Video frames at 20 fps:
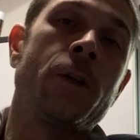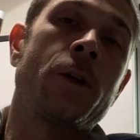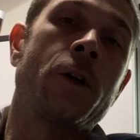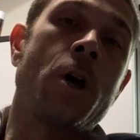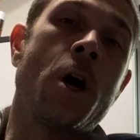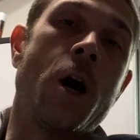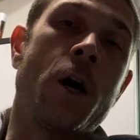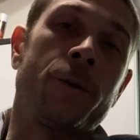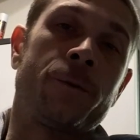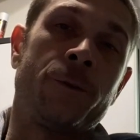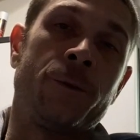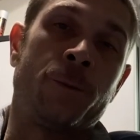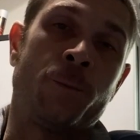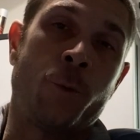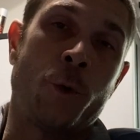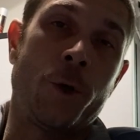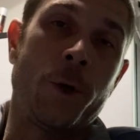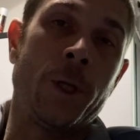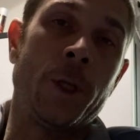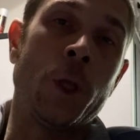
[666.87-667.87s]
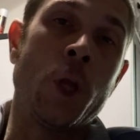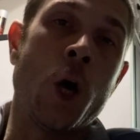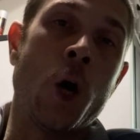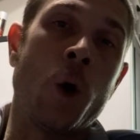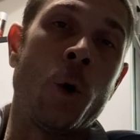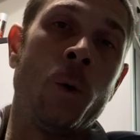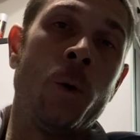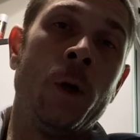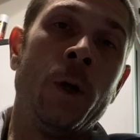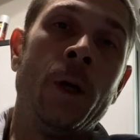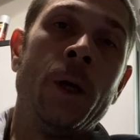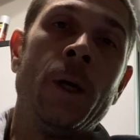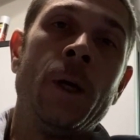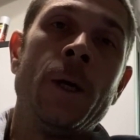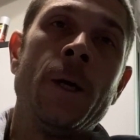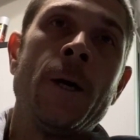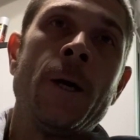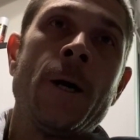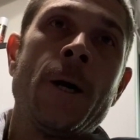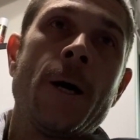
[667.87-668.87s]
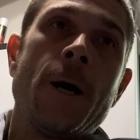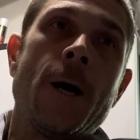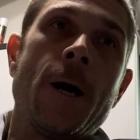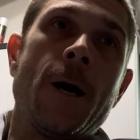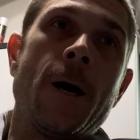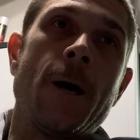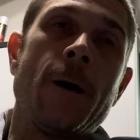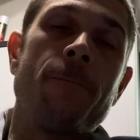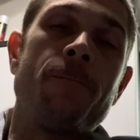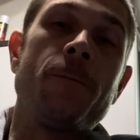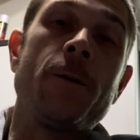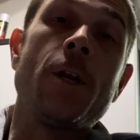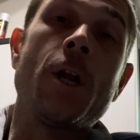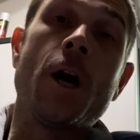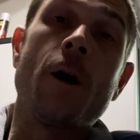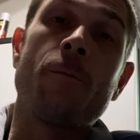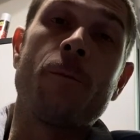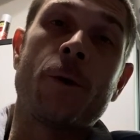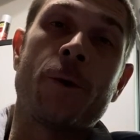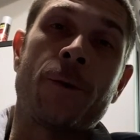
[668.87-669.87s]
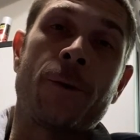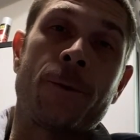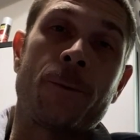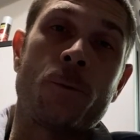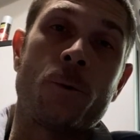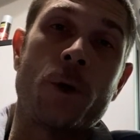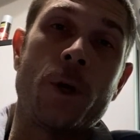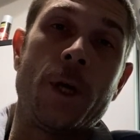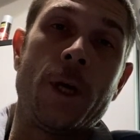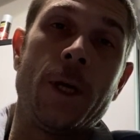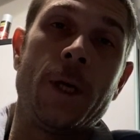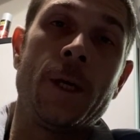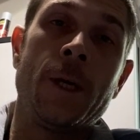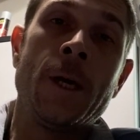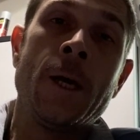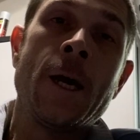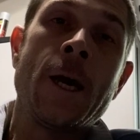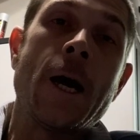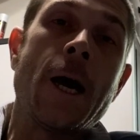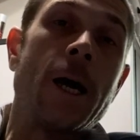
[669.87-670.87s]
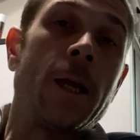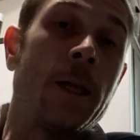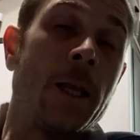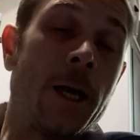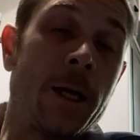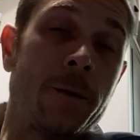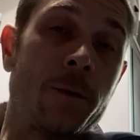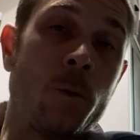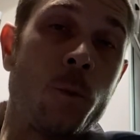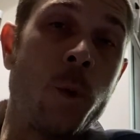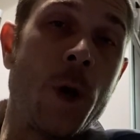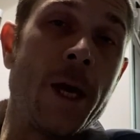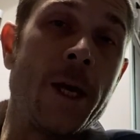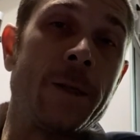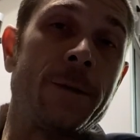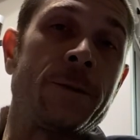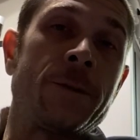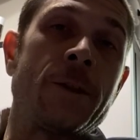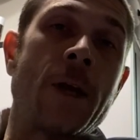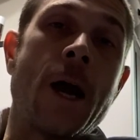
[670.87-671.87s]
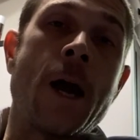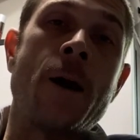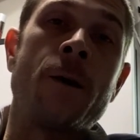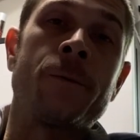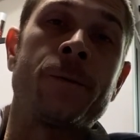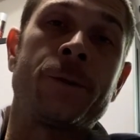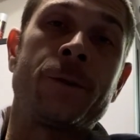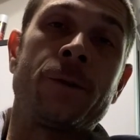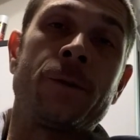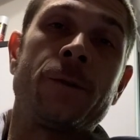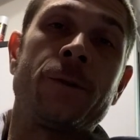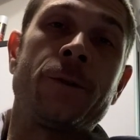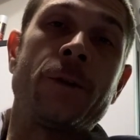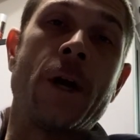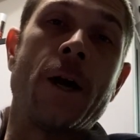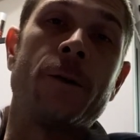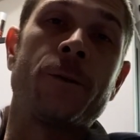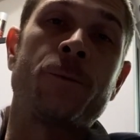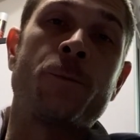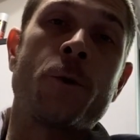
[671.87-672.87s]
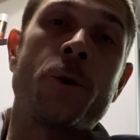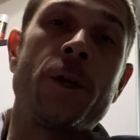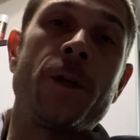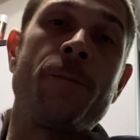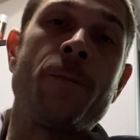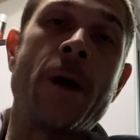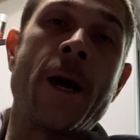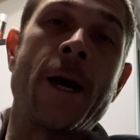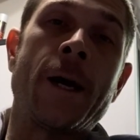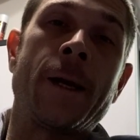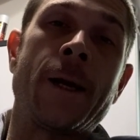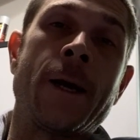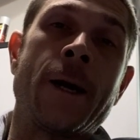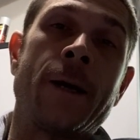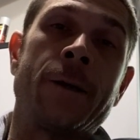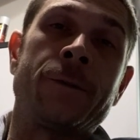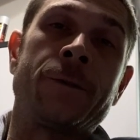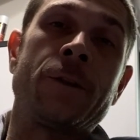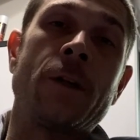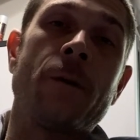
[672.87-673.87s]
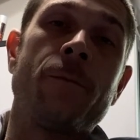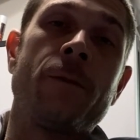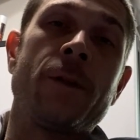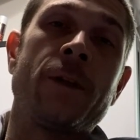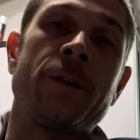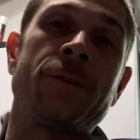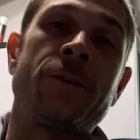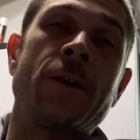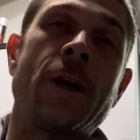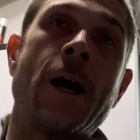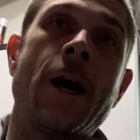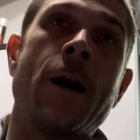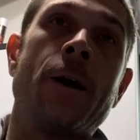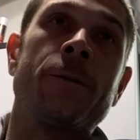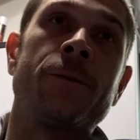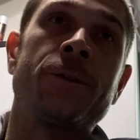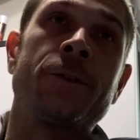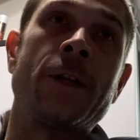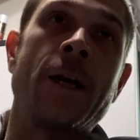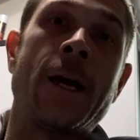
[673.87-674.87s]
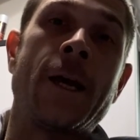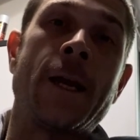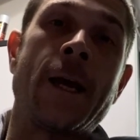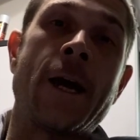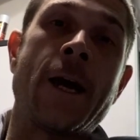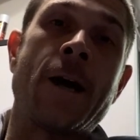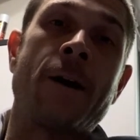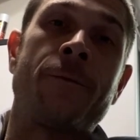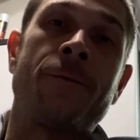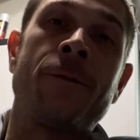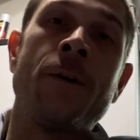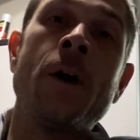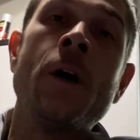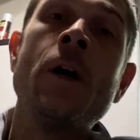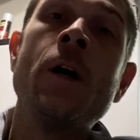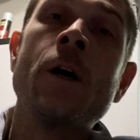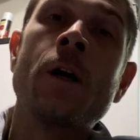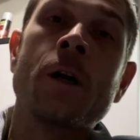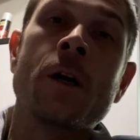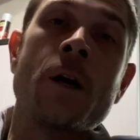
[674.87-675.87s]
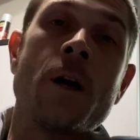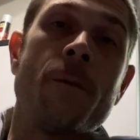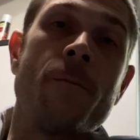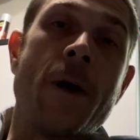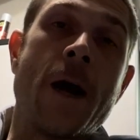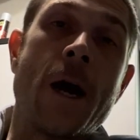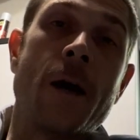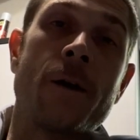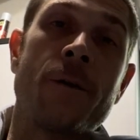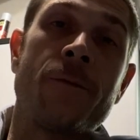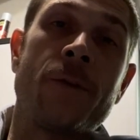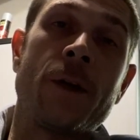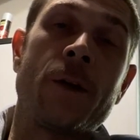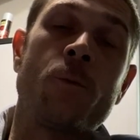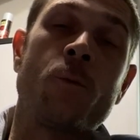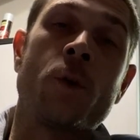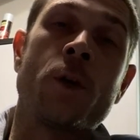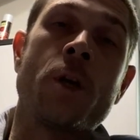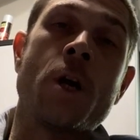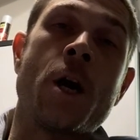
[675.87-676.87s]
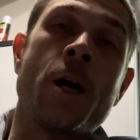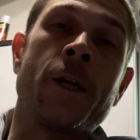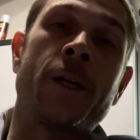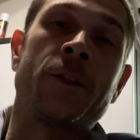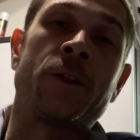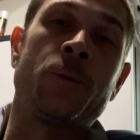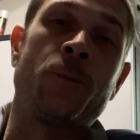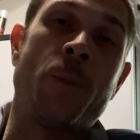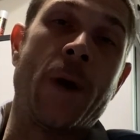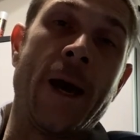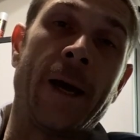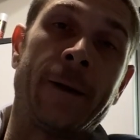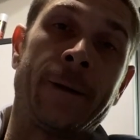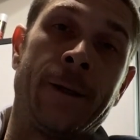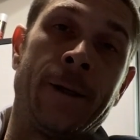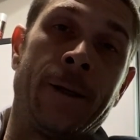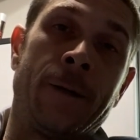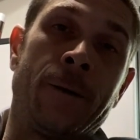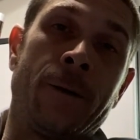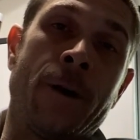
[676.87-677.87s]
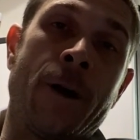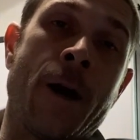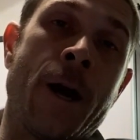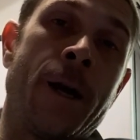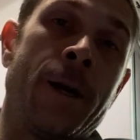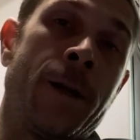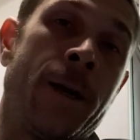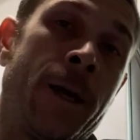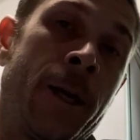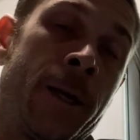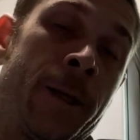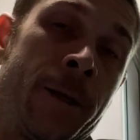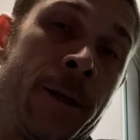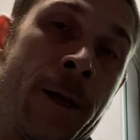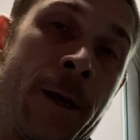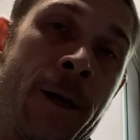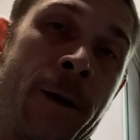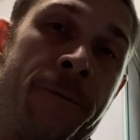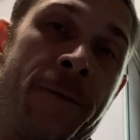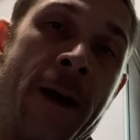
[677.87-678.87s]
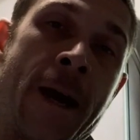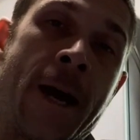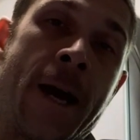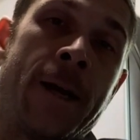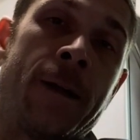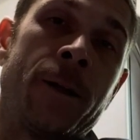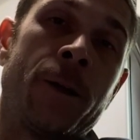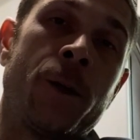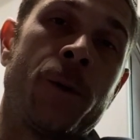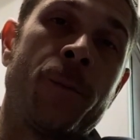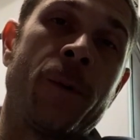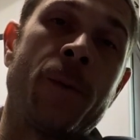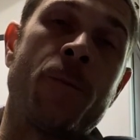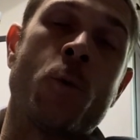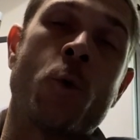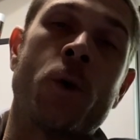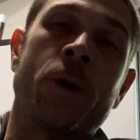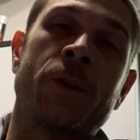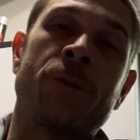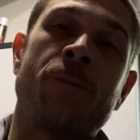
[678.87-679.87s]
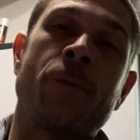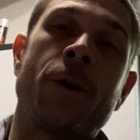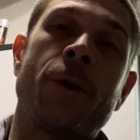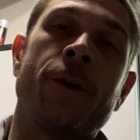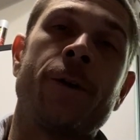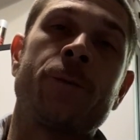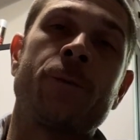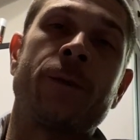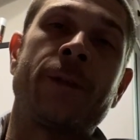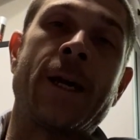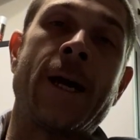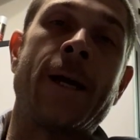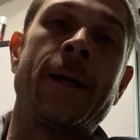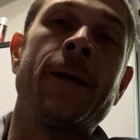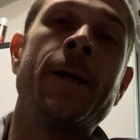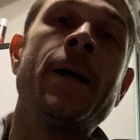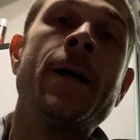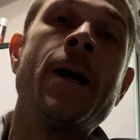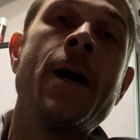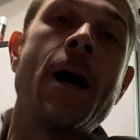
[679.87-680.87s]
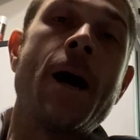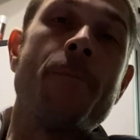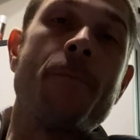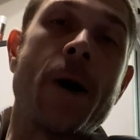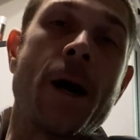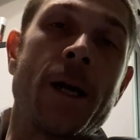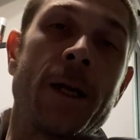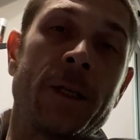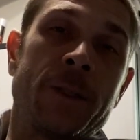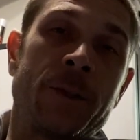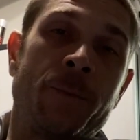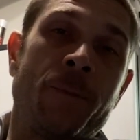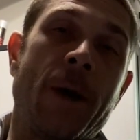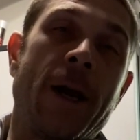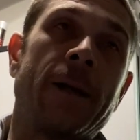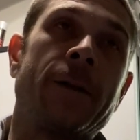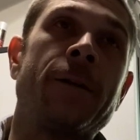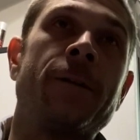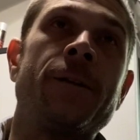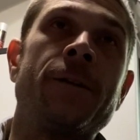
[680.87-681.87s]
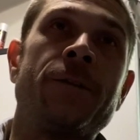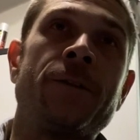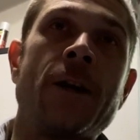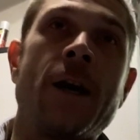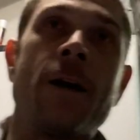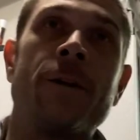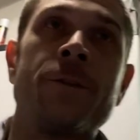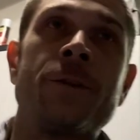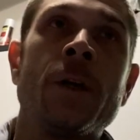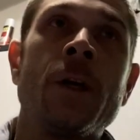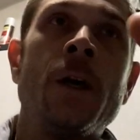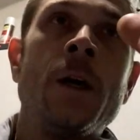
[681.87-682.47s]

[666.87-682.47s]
Cost is pretty low. Number 3, I like the way it sounds. Sounds pretty badass. Some of the sounds that have come out of it were unexpected, right? And if I had a little bit more experience with that, I might have expected the sounds.